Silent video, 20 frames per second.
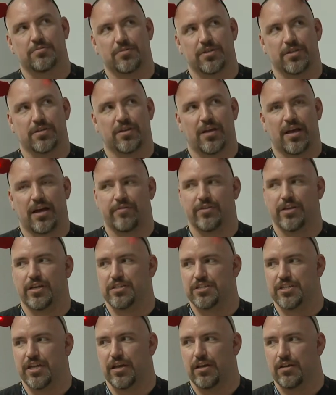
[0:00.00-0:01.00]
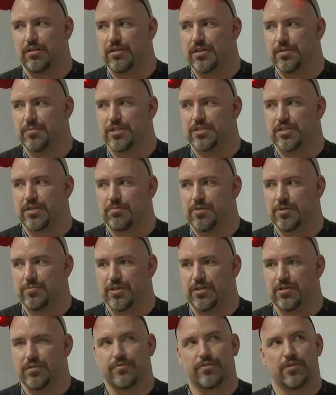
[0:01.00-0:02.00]
We have a jail image that we
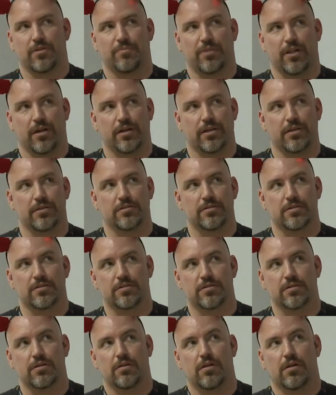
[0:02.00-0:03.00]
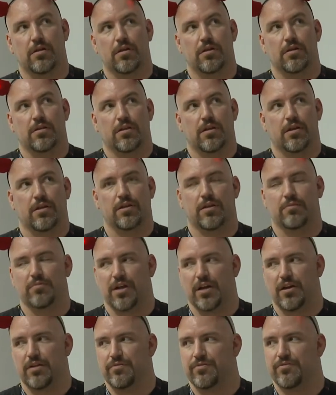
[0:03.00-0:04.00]
build for the plugins. And then we
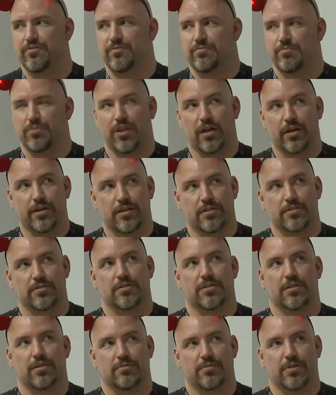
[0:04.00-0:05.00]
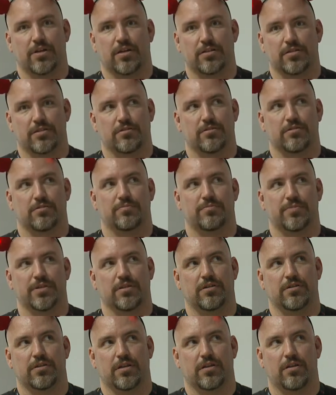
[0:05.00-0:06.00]
have plugins that we also
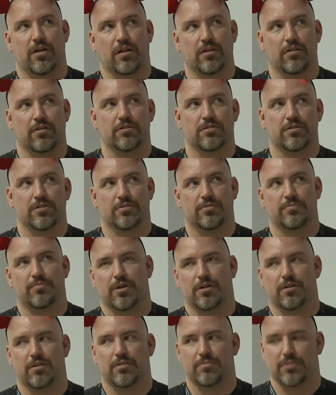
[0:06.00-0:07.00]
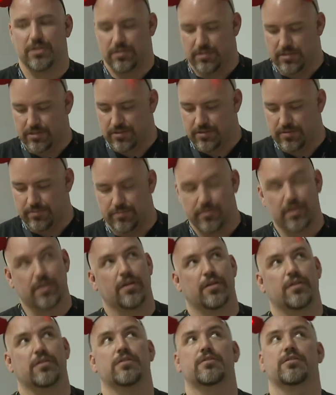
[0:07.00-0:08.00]
build, and all of those are part of the build system.
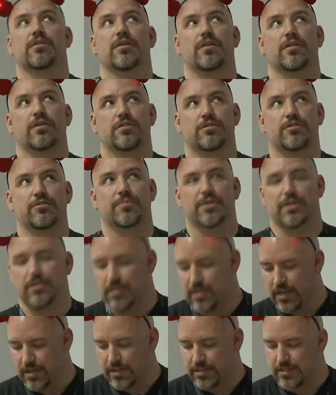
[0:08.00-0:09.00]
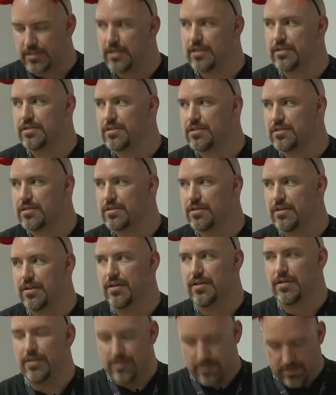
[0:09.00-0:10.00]
And dobuild.sh
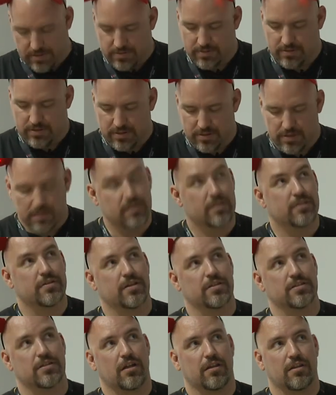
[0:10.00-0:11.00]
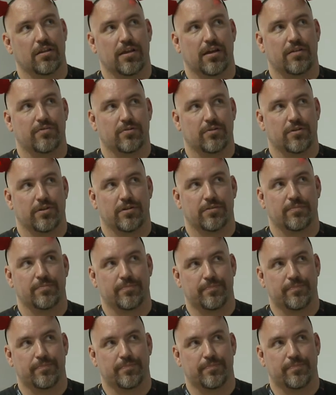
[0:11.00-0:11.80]
does all of that for you.